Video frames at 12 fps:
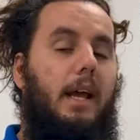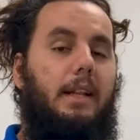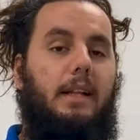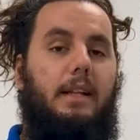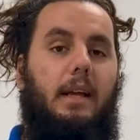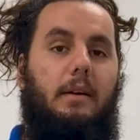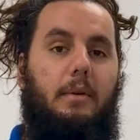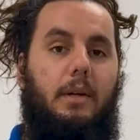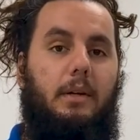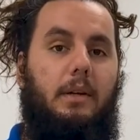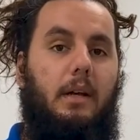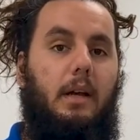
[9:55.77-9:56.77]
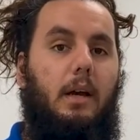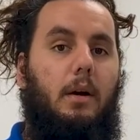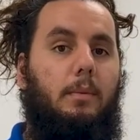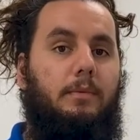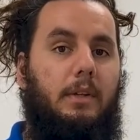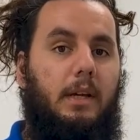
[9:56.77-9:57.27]
And then that way,
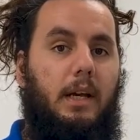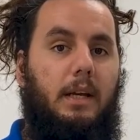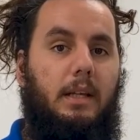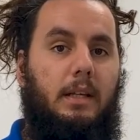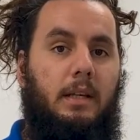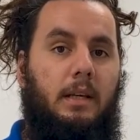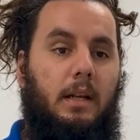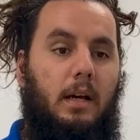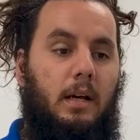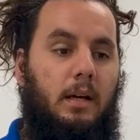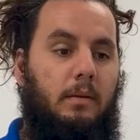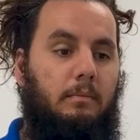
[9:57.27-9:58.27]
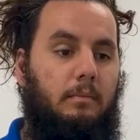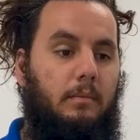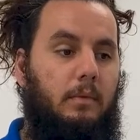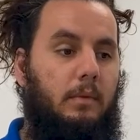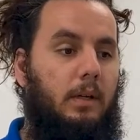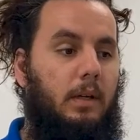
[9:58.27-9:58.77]
hopefully I can, I